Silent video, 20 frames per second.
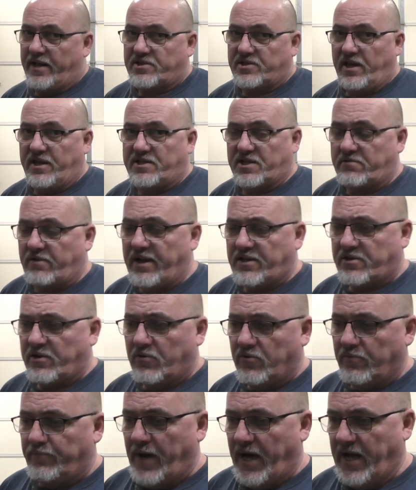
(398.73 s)
It's a great
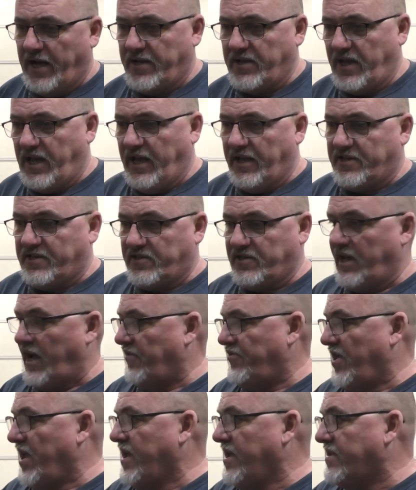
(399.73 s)
tool, but I
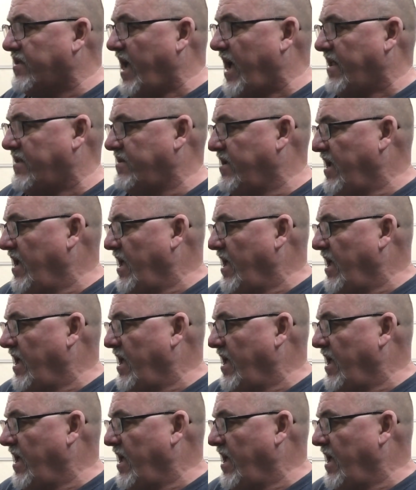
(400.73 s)
think that